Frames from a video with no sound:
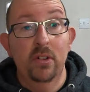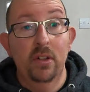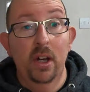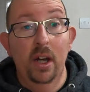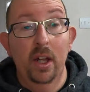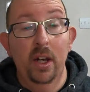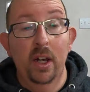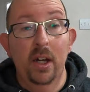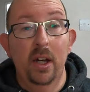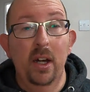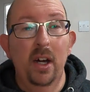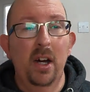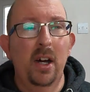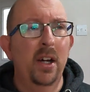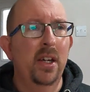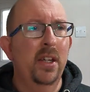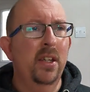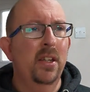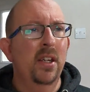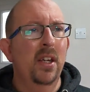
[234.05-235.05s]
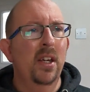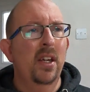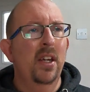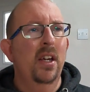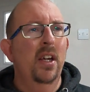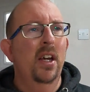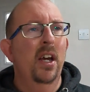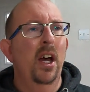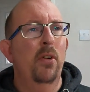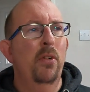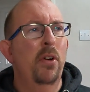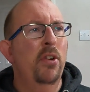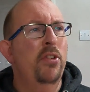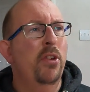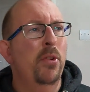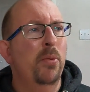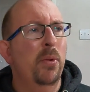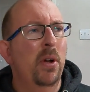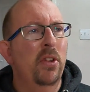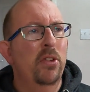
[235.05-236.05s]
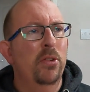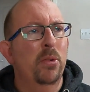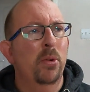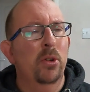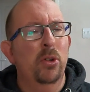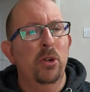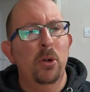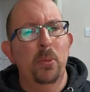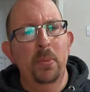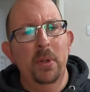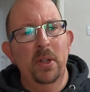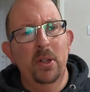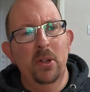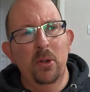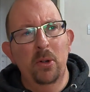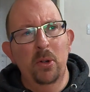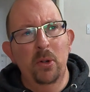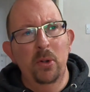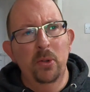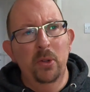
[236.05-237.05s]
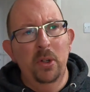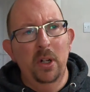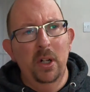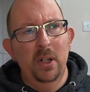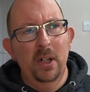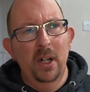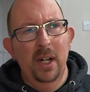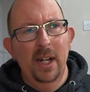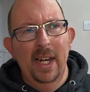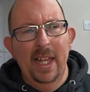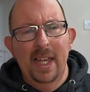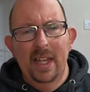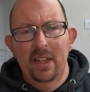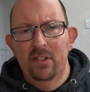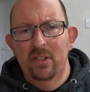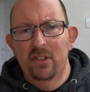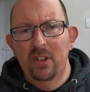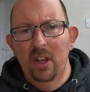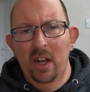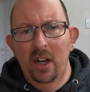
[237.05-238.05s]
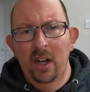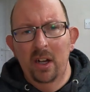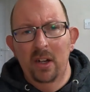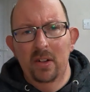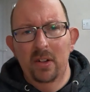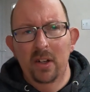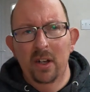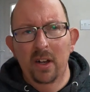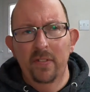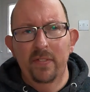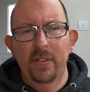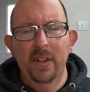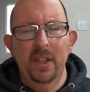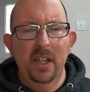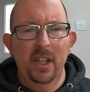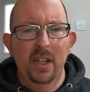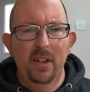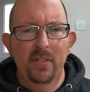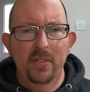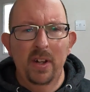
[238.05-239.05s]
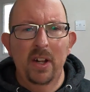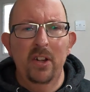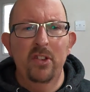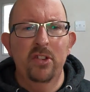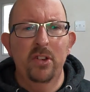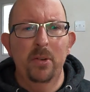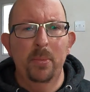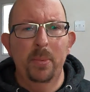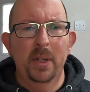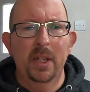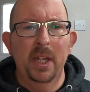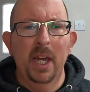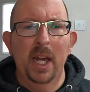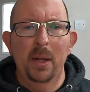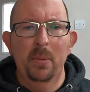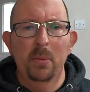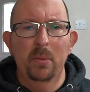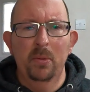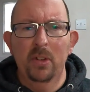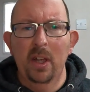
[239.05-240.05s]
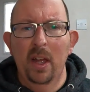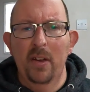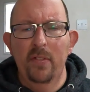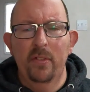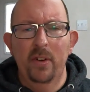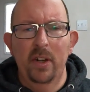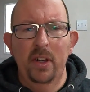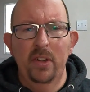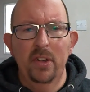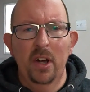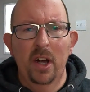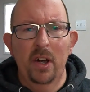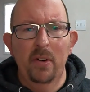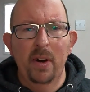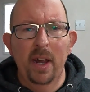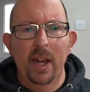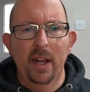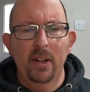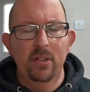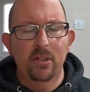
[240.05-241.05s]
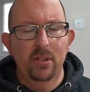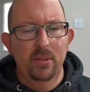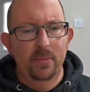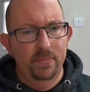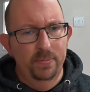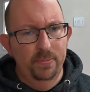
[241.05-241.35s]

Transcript: and I originally went to a company called Clear Start, and I think they eventually became Debt Free Direct.